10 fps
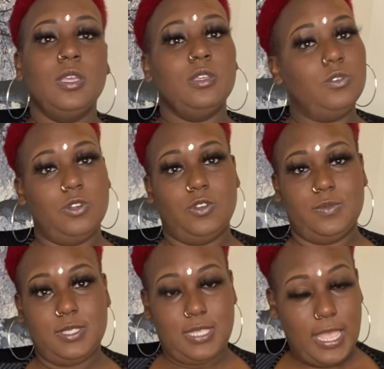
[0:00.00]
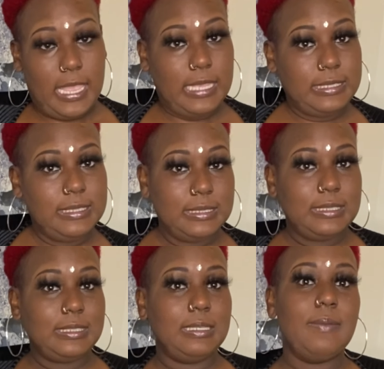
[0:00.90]
You know what I'm saying?
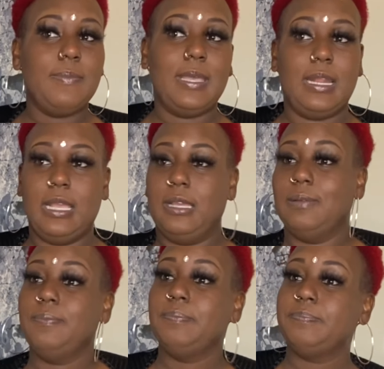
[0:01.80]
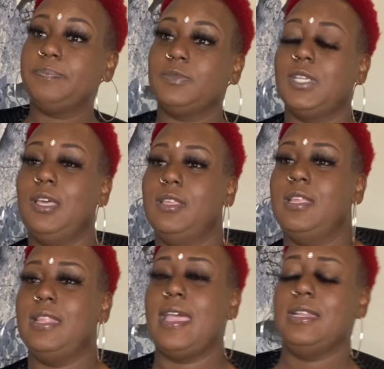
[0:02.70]
But uh, other
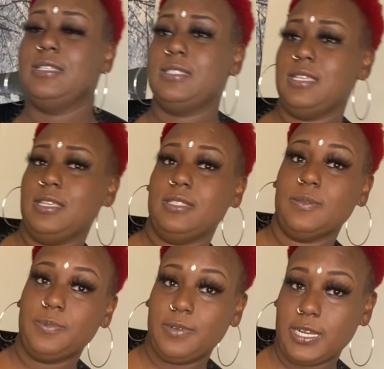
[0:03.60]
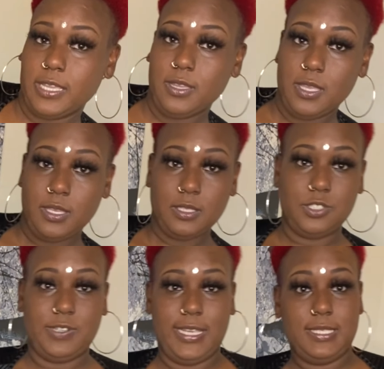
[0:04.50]
than that, this is a pretty
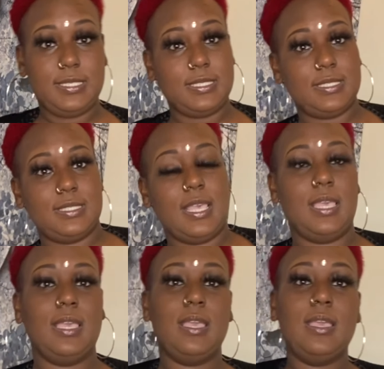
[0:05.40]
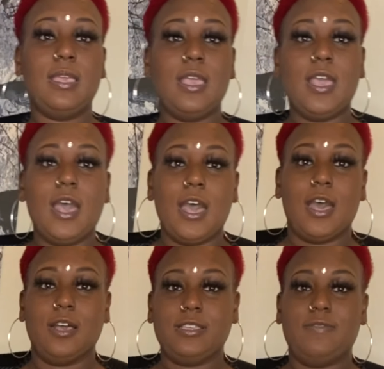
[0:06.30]
dress.
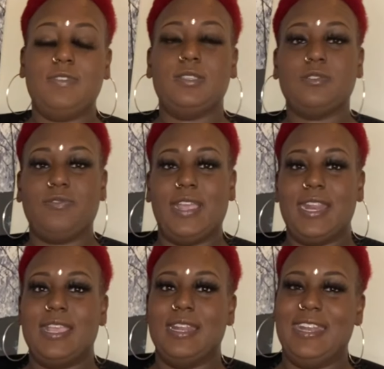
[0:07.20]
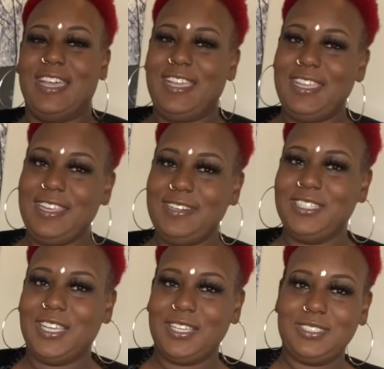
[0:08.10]
I'll give this a rating of nine,
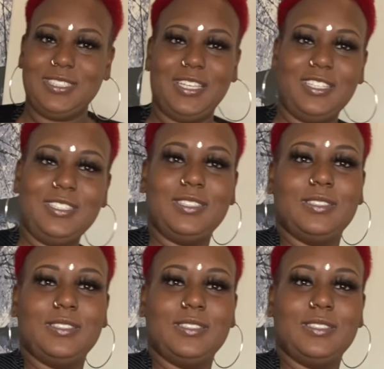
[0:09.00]
I say.